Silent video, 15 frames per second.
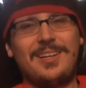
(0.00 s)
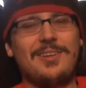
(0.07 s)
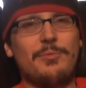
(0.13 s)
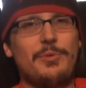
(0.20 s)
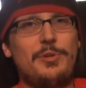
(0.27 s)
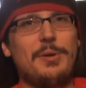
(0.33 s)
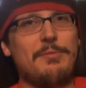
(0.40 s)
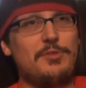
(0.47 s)

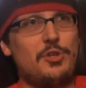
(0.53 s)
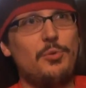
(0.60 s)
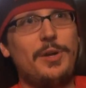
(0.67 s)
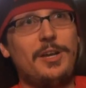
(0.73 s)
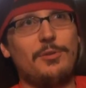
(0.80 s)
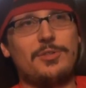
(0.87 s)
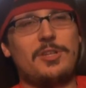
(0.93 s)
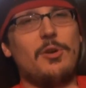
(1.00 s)
when you have two
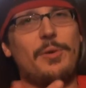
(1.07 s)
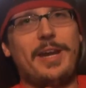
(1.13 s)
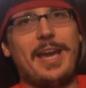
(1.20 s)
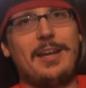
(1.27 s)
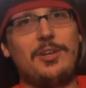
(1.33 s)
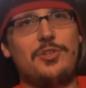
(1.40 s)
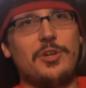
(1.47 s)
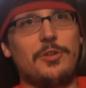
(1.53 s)
heels going
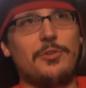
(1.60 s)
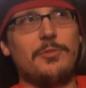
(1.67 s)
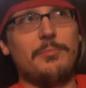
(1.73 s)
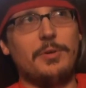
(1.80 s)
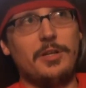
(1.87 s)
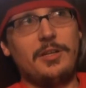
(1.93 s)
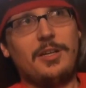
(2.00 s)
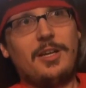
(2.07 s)
at each other,
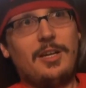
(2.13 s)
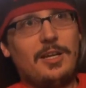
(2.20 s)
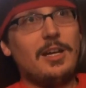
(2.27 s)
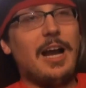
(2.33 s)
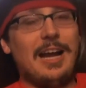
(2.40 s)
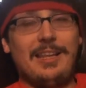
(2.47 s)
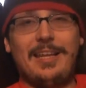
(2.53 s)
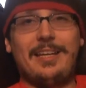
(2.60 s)
but
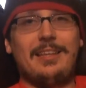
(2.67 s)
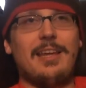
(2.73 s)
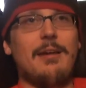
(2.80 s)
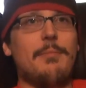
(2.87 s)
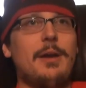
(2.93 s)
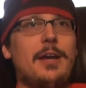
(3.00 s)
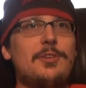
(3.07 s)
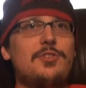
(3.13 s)
I like
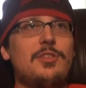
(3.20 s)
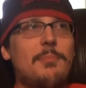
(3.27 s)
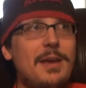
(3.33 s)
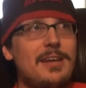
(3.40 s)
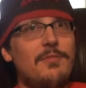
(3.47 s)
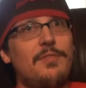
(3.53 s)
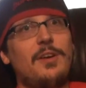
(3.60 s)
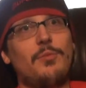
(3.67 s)
that match. The
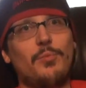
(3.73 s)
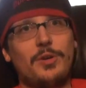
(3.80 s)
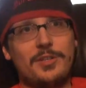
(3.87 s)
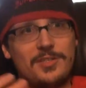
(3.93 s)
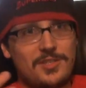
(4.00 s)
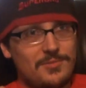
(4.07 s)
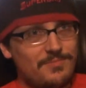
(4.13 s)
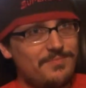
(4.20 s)
main event
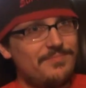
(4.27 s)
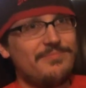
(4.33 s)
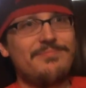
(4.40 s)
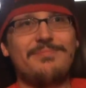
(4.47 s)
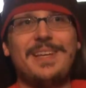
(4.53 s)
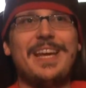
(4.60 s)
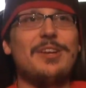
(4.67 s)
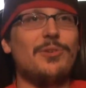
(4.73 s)
was
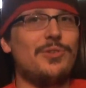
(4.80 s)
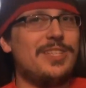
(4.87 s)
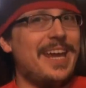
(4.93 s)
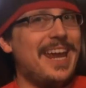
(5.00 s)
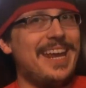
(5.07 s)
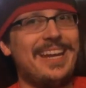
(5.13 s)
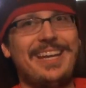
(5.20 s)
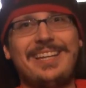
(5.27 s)

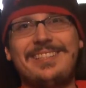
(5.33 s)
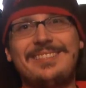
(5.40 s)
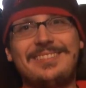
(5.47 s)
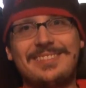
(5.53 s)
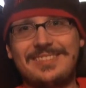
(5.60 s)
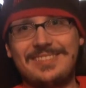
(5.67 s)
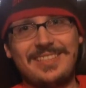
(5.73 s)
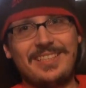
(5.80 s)

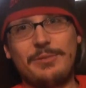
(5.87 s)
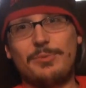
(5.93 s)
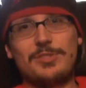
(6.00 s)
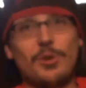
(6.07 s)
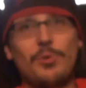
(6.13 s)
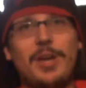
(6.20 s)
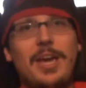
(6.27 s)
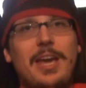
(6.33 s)
entertaining. It was
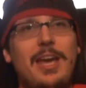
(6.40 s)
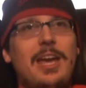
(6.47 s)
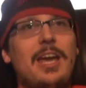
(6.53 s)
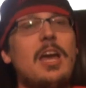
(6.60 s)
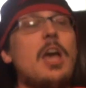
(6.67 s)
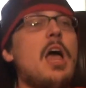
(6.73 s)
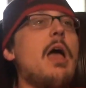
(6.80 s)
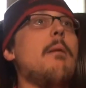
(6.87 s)

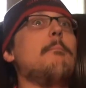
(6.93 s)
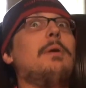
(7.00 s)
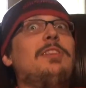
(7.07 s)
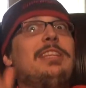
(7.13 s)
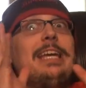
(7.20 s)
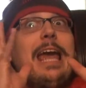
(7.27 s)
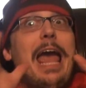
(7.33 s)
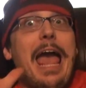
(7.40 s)
okay, but
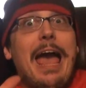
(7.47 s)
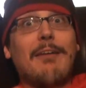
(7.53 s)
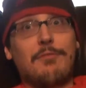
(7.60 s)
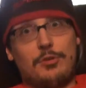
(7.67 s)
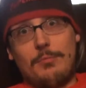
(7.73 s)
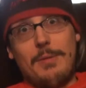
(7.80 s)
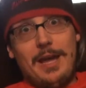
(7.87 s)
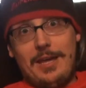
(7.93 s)
the
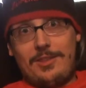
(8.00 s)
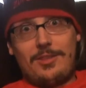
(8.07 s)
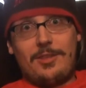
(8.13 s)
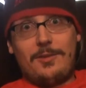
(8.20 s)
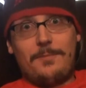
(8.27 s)
aftermath